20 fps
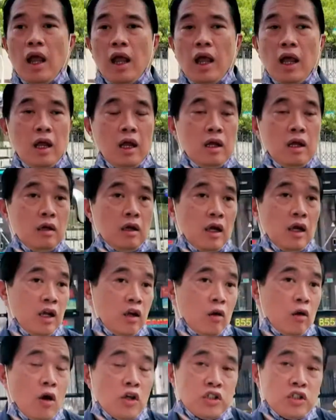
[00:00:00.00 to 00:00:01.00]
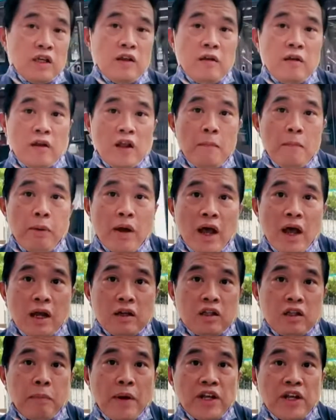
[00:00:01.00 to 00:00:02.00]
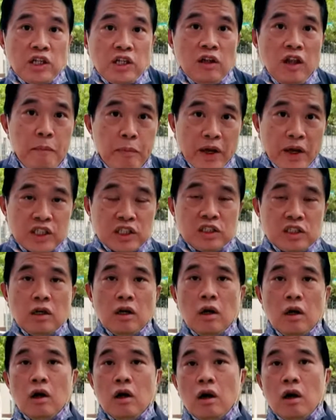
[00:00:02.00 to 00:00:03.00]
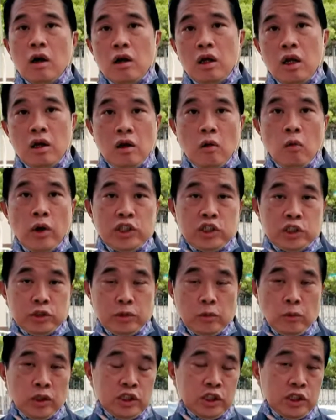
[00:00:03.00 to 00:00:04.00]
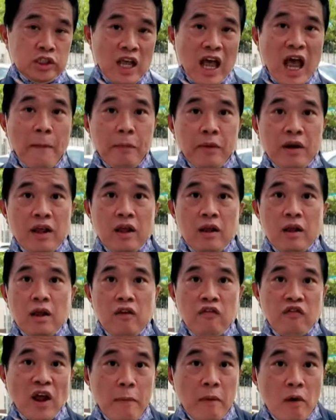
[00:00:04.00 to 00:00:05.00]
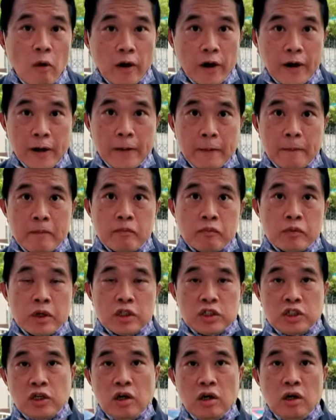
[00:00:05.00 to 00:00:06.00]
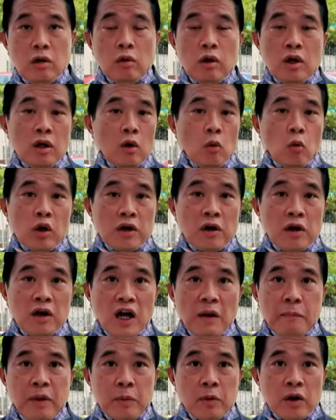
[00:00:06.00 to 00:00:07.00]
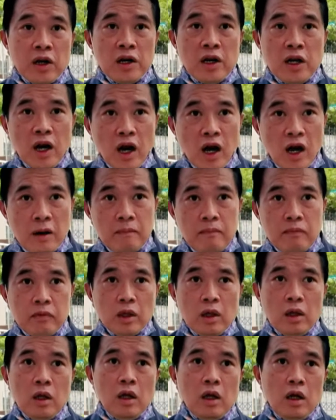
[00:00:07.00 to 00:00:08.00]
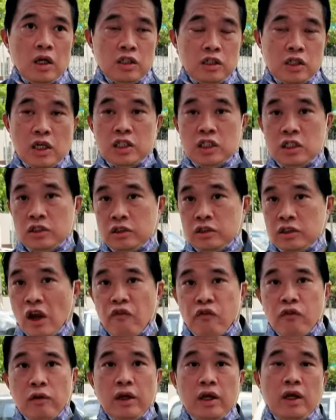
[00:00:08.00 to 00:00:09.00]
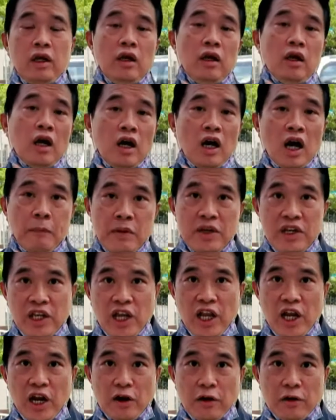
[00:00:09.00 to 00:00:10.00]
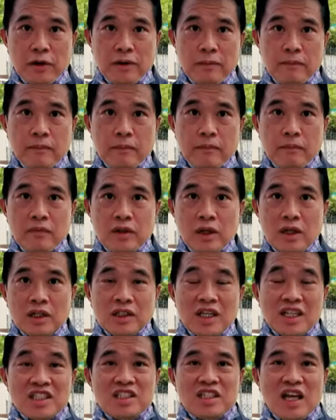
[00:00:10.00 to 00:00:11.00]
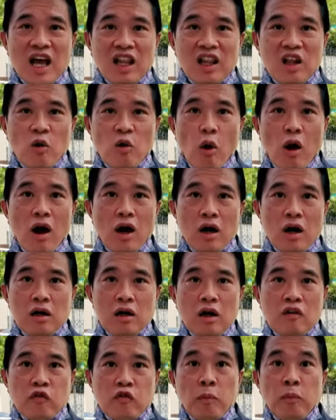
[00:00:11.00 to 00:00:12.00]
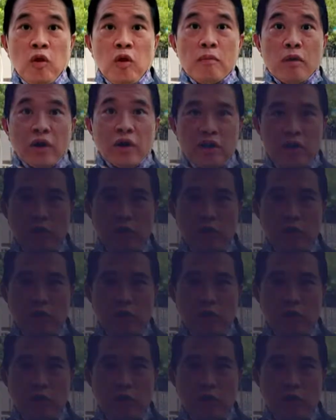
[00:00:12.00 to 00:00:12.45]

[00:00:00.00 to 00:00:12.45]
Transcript: And it can also impact the Beijing Olympics, you know, which is happening in February. So whether or not people can come is definitely up in the air. This is Alan Wan for Bloomberg